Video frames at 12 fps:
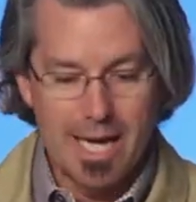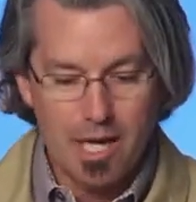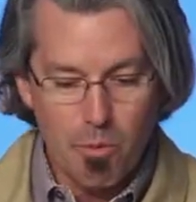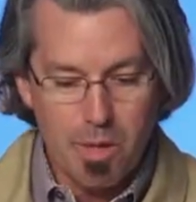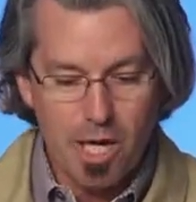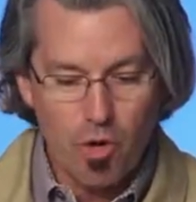It
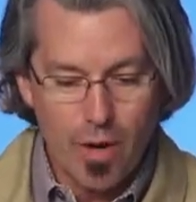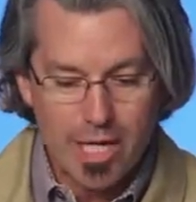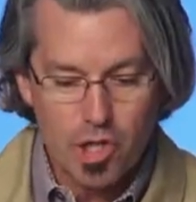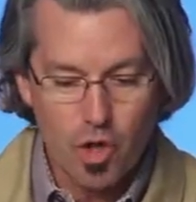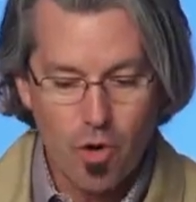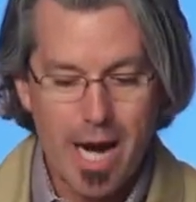could be a
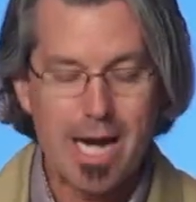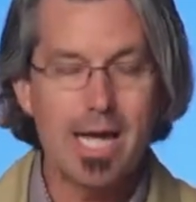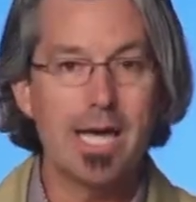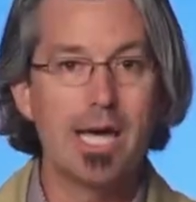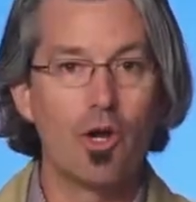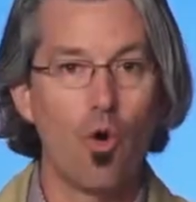great
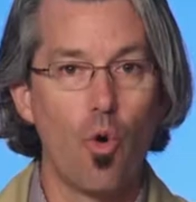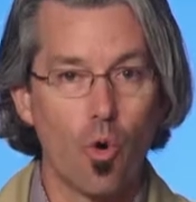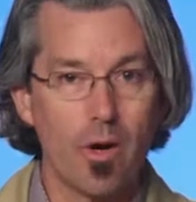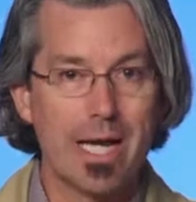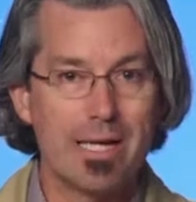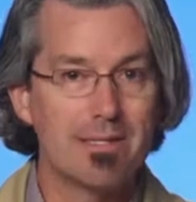training and
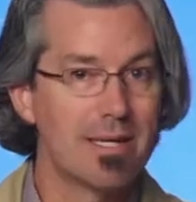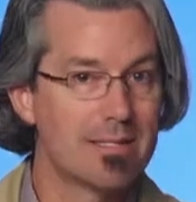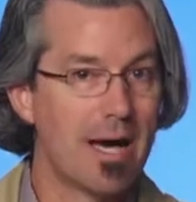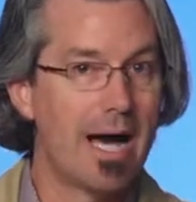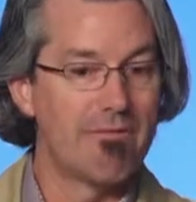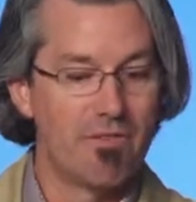orienting
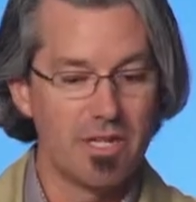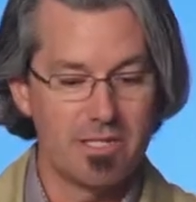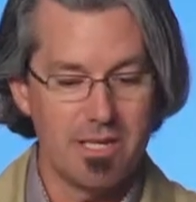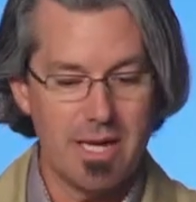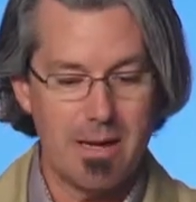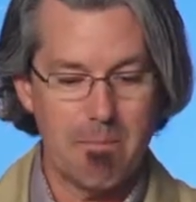time for the
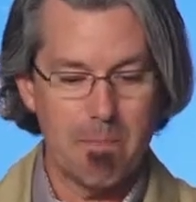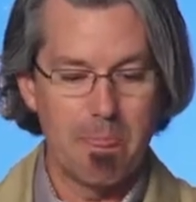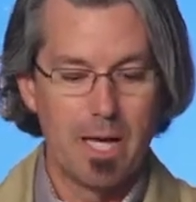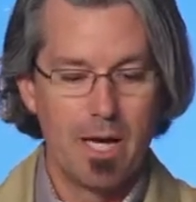team.